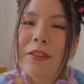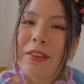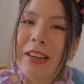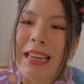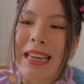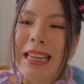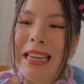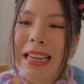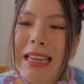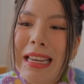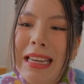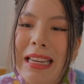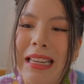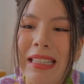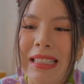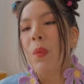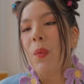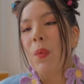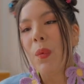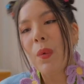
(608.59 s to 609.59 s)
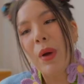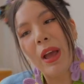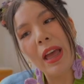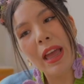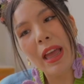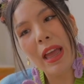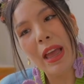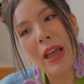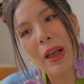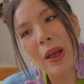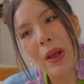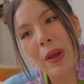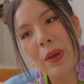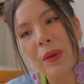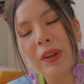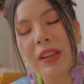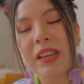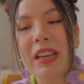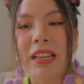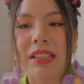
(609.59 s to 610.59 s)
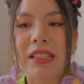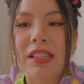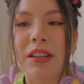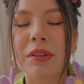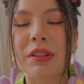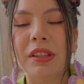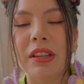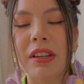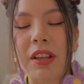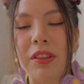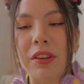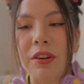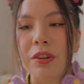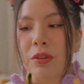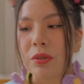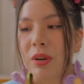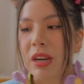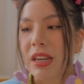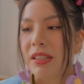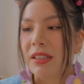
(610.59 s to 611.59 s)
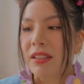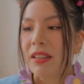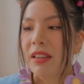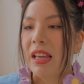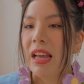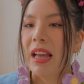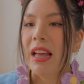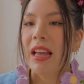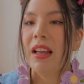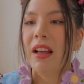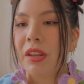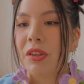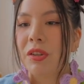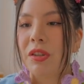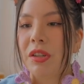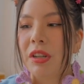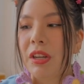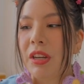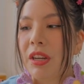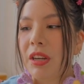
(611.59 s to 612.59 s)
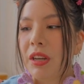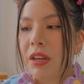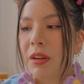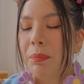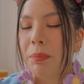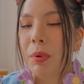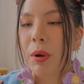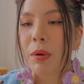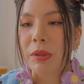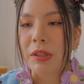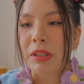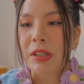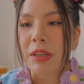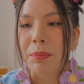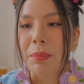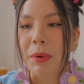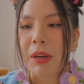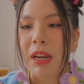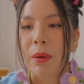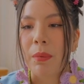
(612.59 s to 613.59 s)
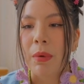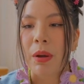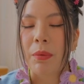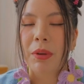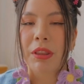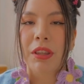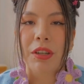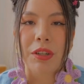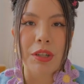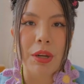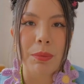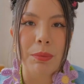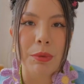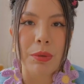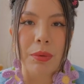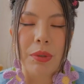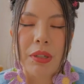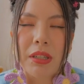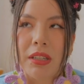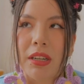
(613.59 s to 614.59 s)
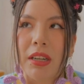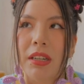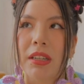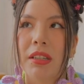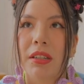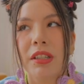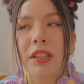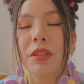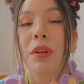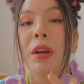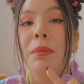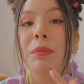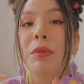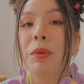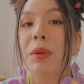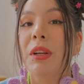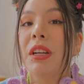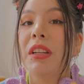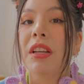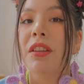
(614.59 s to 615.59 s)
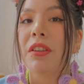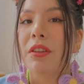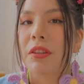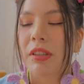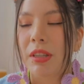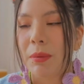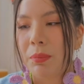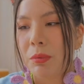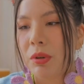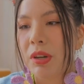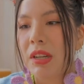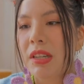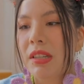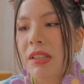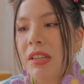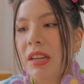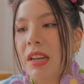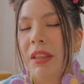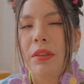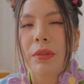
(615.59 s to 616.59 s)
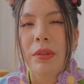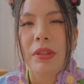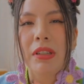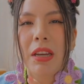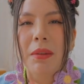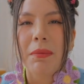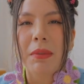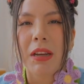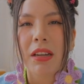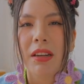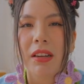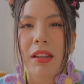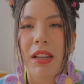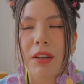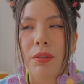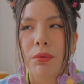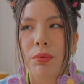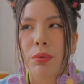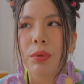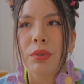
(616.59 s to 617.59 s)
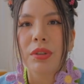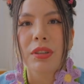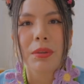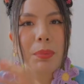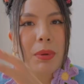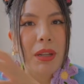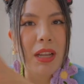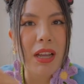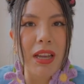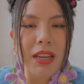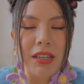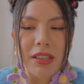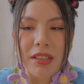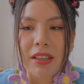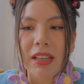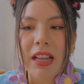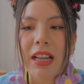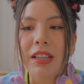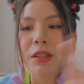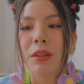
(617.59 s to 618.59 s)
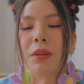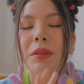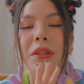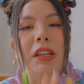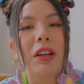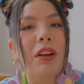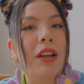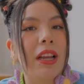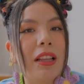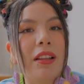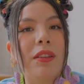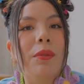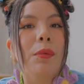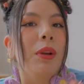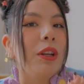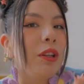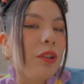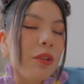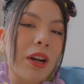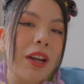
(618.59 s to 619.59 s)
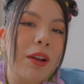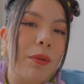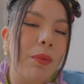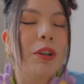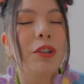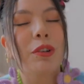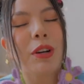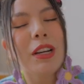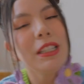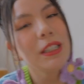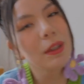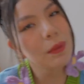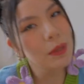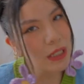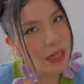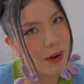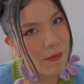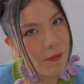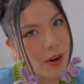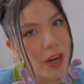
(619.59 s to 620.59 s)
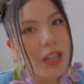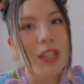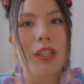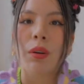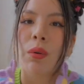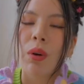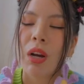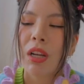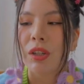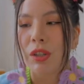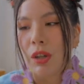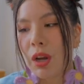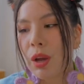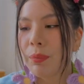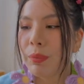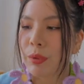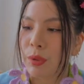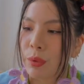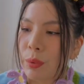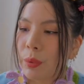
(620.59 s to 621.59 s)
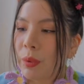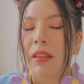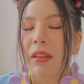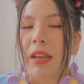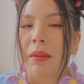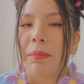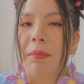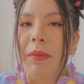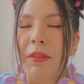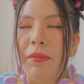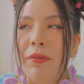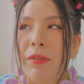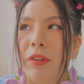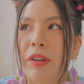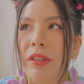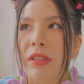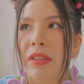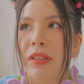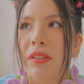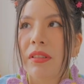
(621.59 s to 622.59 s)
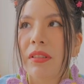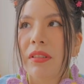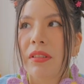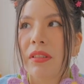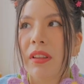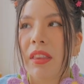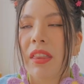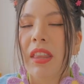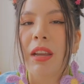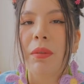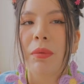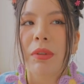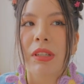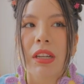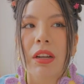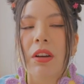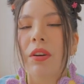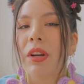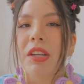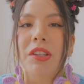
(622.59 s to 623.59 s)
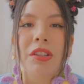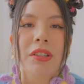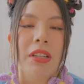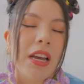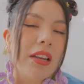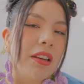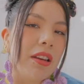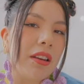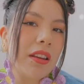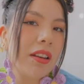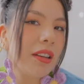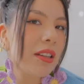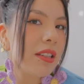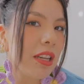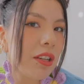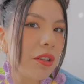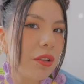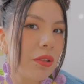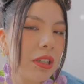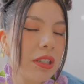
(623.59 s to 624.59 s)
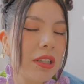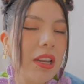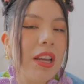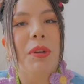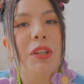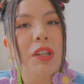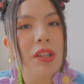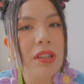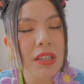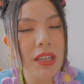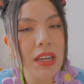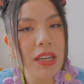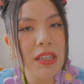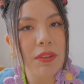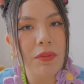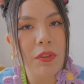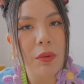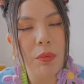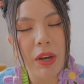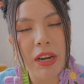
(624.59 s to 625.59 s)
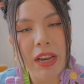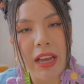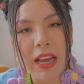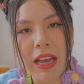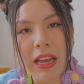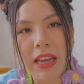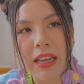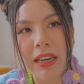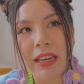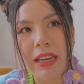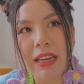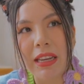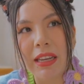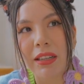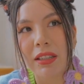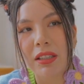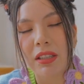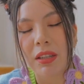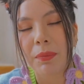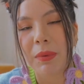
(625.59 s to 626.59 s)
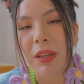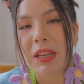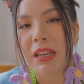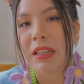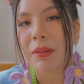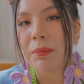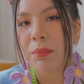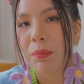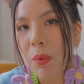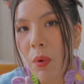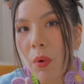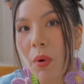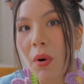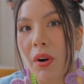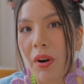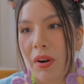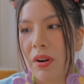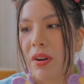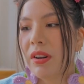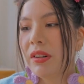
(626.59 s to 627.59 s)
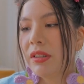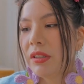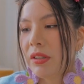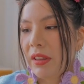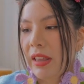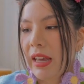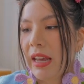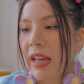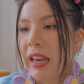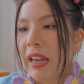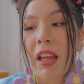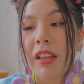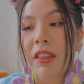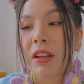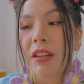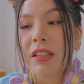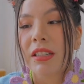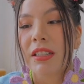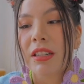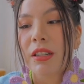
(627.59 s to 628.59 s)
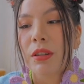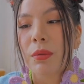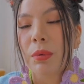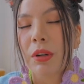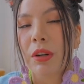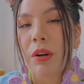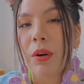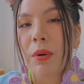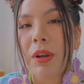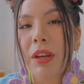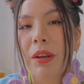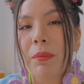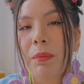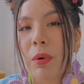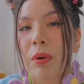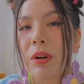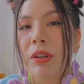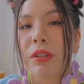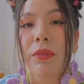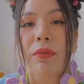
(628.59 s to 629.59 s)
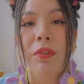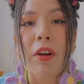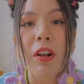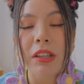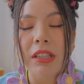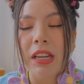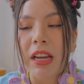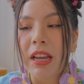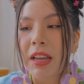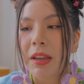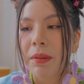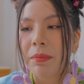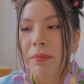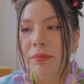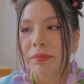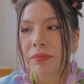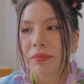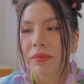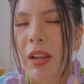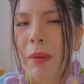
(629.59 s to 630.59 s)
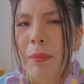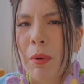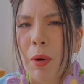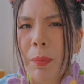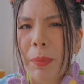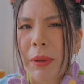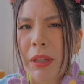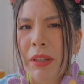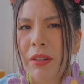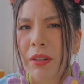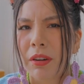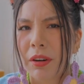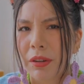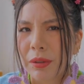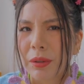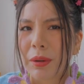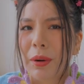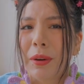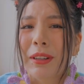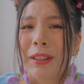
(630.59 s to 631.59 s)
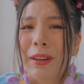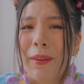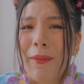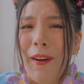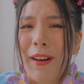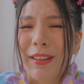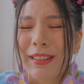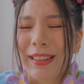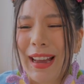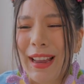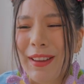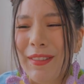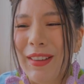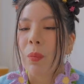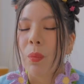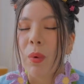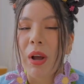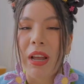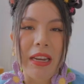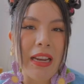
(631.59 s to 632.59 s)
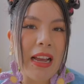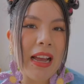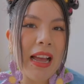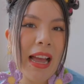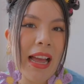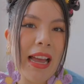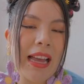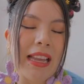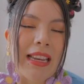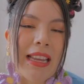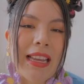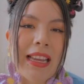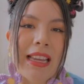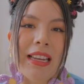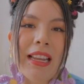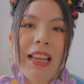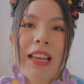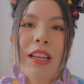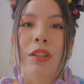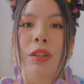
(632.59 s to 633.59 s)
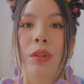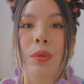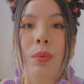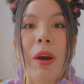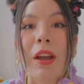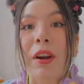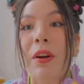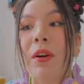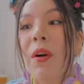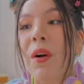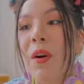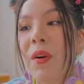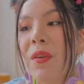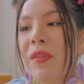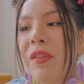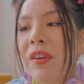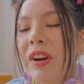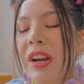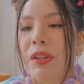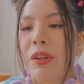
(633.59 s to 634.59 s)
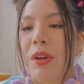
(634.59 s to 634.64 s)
Greetings. Well, yes, there was another dress that she posted, but I went with the jumpsuit instead since I'm doing another slip dress. Those same kind of like rules apply to that. So I was like, okay, look, we're trying something different. So a jumpsuit, like my first thing was like, okay, just add in accessories. But just in case if you want to add in something more to that, I thought since we're going more into fall time, I'm hoping you're also going to fall time, why not add in a sweater over it?